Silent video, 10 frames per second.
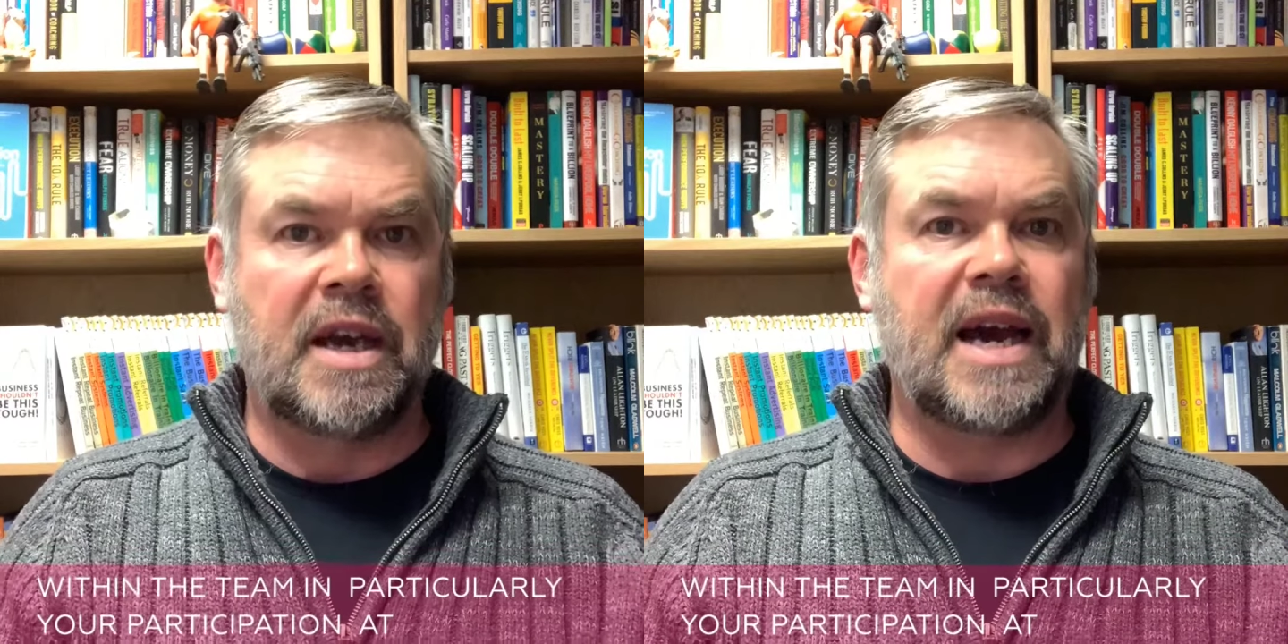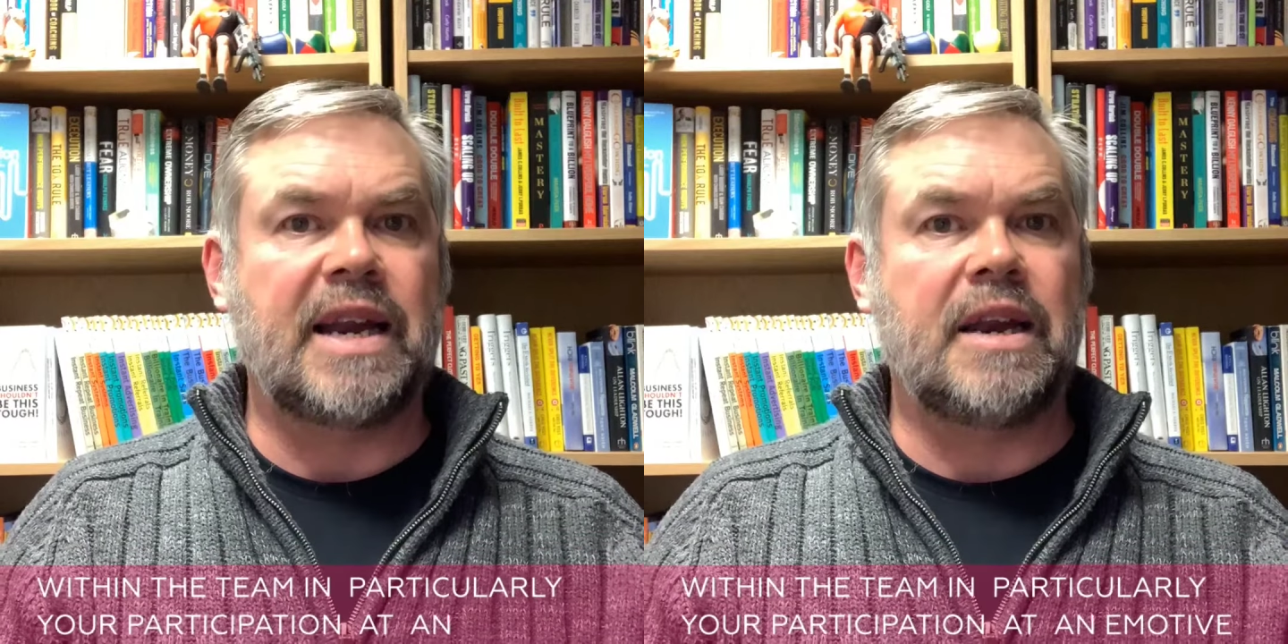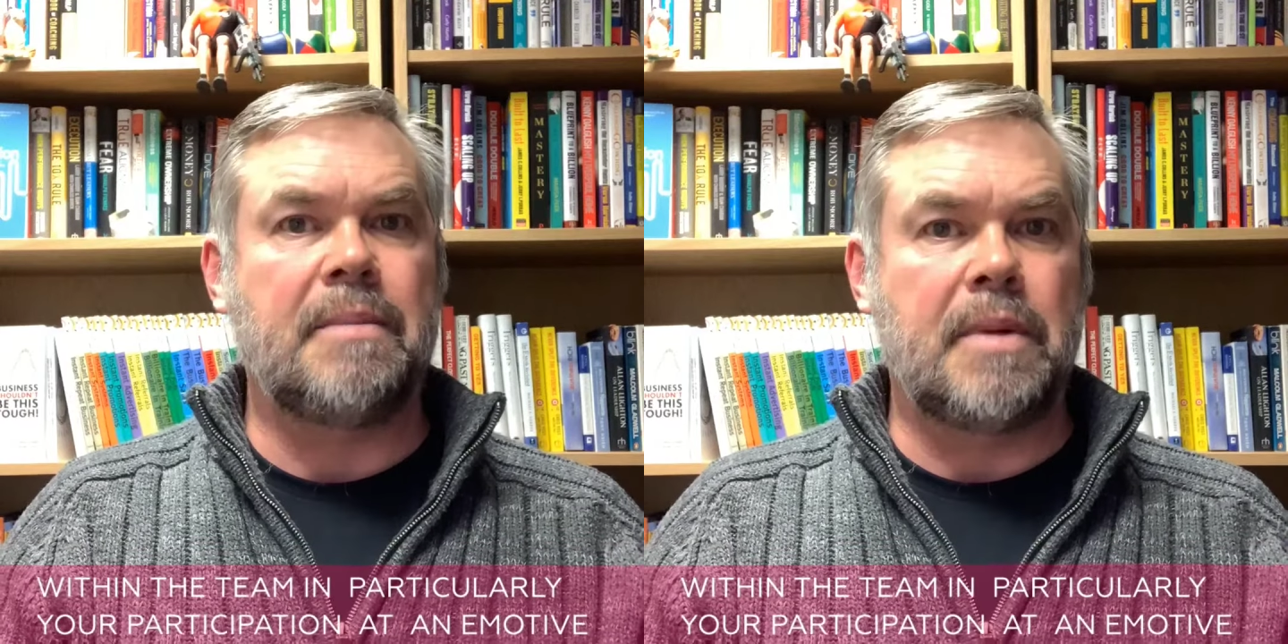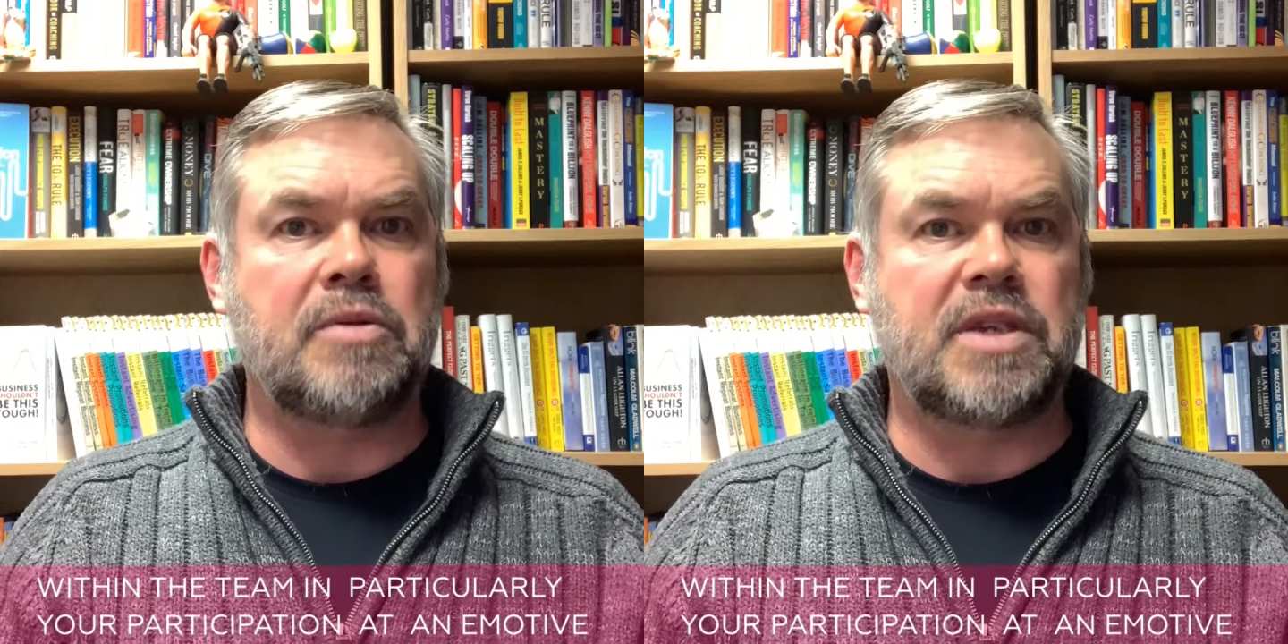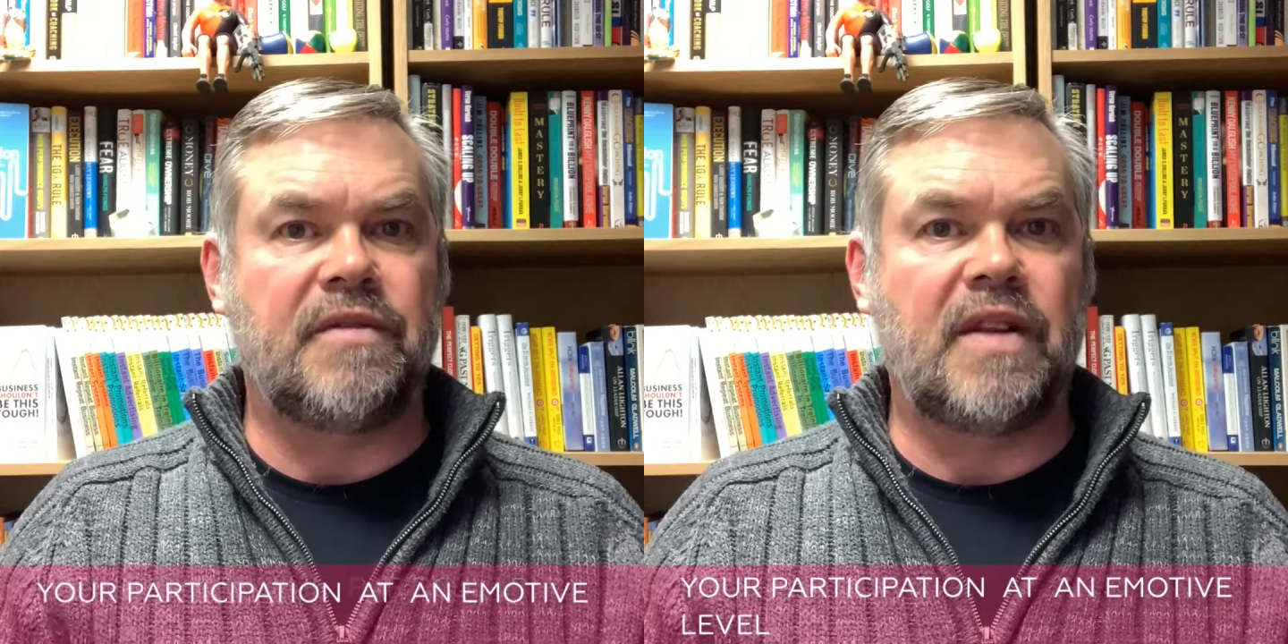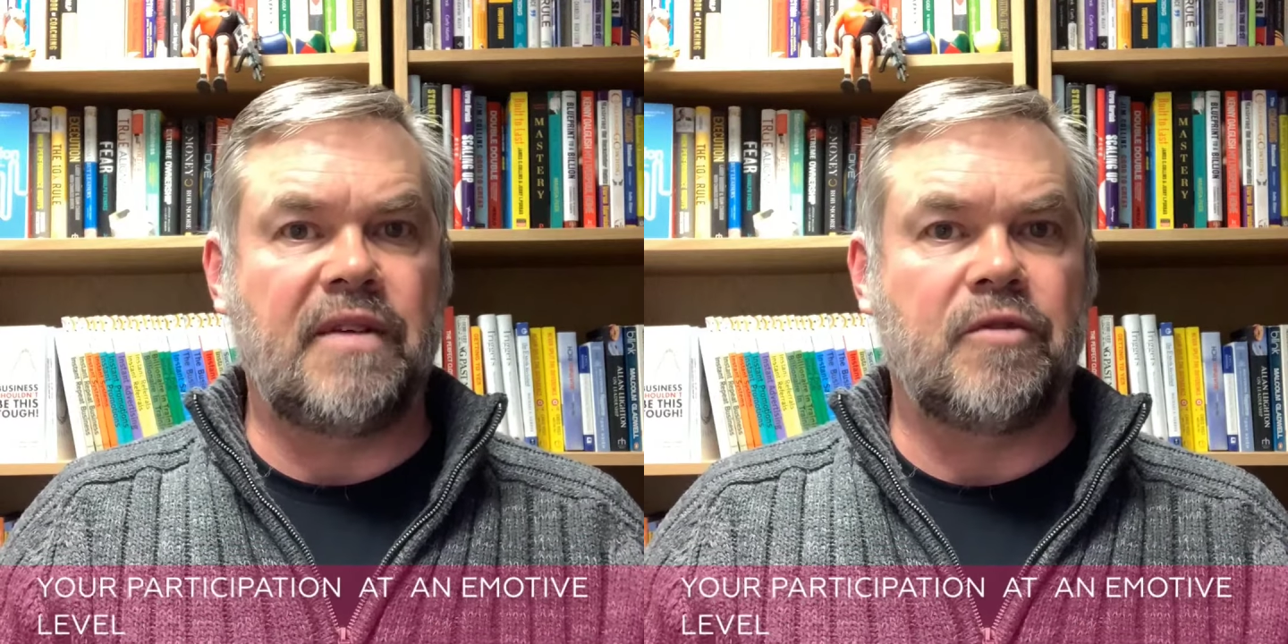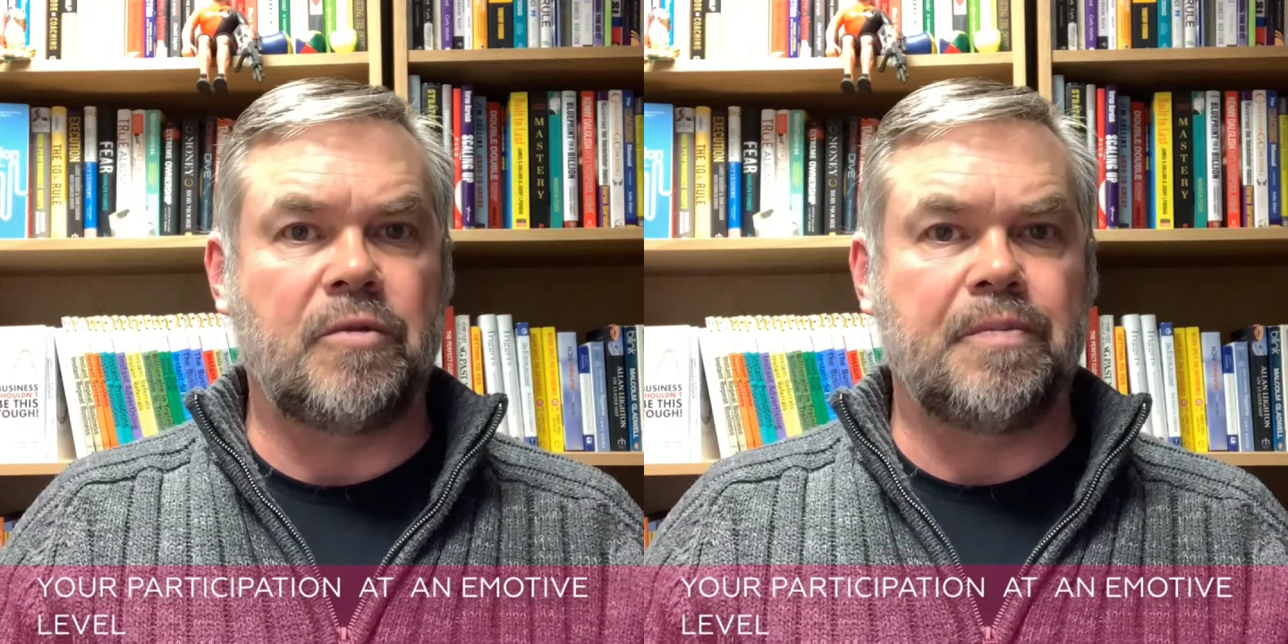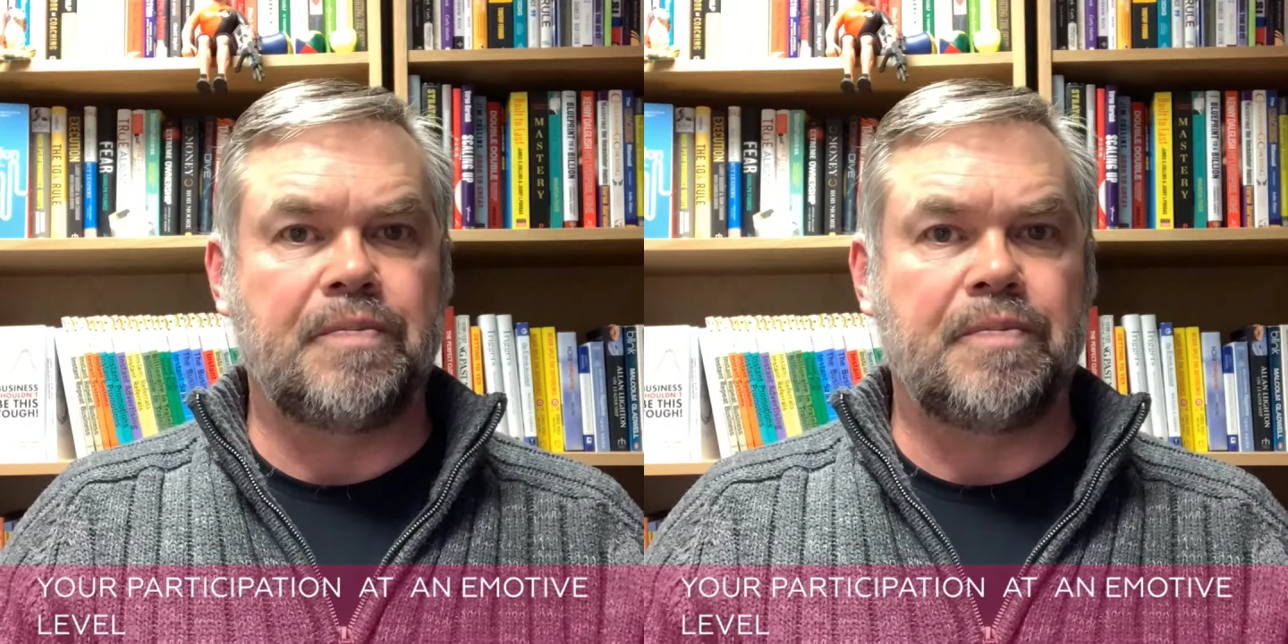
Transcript: at an emotive level.